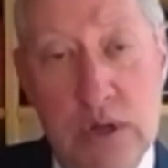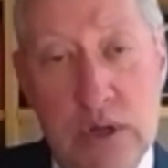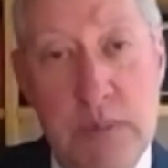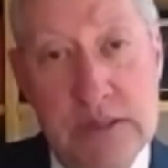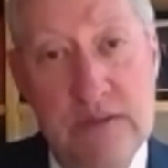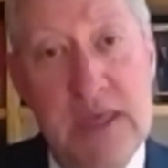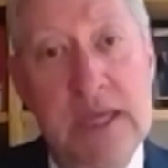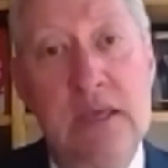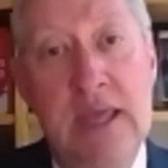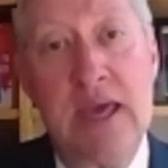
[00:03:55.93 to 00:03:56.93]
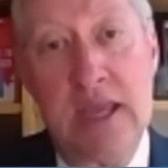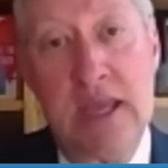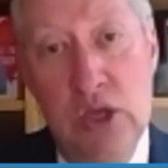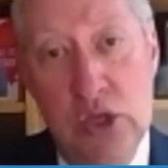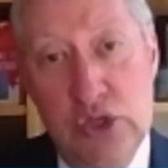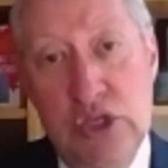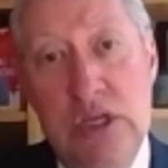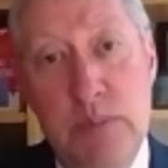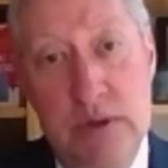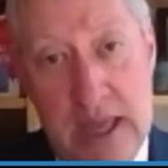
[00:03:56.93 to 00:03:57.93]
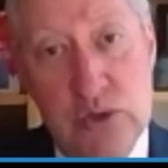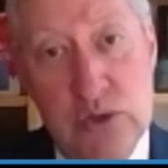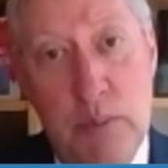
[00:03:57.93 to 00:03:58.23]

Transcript: expensive, they could get a cheaper entry